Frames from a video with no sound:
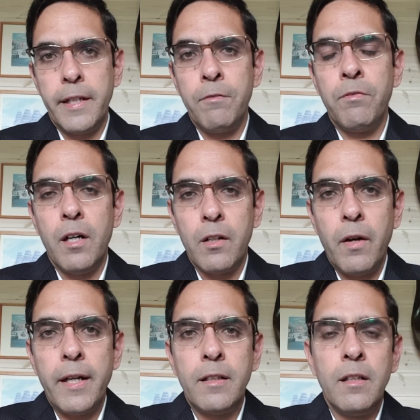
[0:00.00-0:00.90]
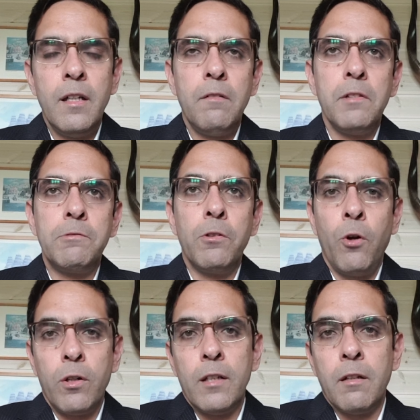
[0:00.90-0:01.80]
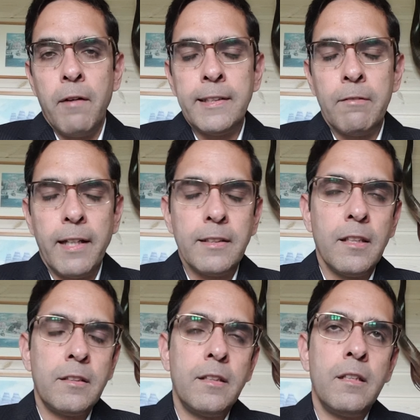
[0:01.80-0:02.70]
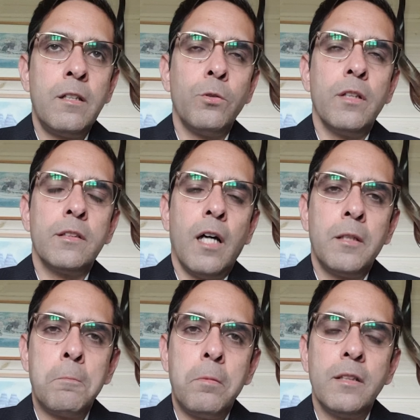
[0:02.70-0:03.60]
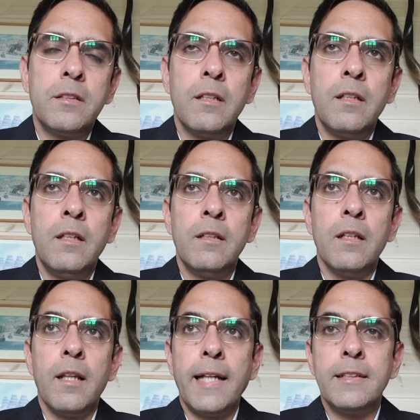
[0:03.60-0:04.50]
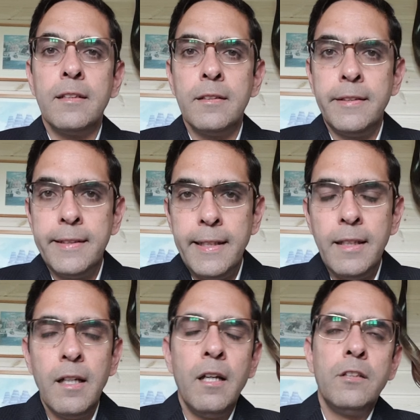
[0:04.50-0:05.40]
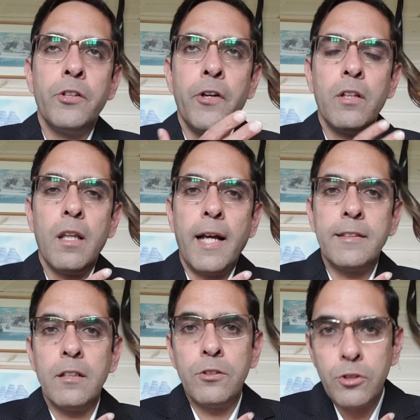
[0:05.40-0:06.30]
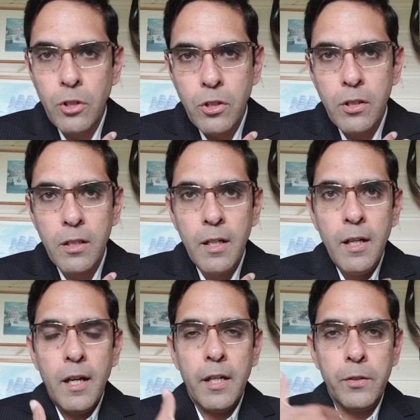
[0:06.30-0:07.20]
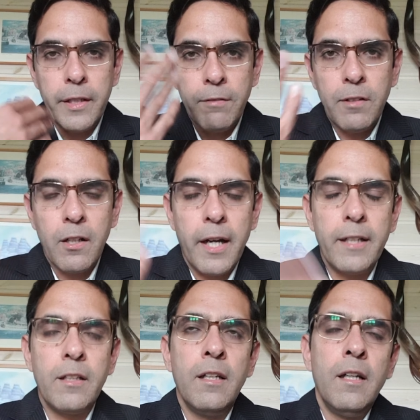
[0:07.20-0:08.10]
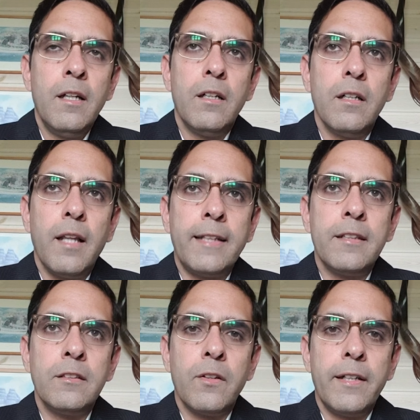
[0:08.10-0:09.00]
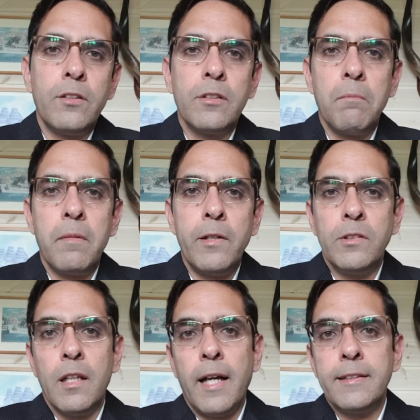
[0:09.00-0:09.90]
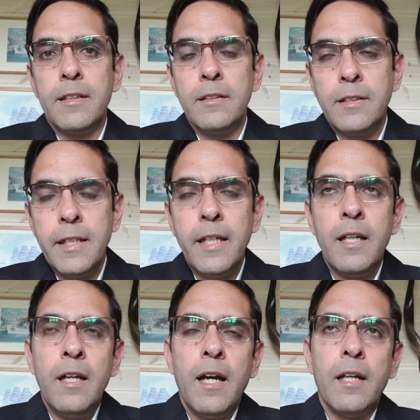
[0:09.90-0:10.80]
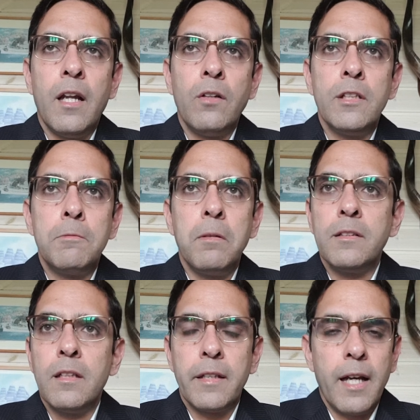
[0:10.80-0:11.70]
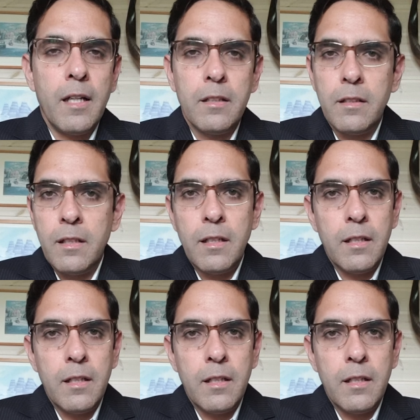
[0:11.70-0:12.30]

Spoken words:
give a right which would not otherwise have existed to this other person, the licensee. So you're the licensor, and you give the right license right to somebody who's a licensee, and now this person can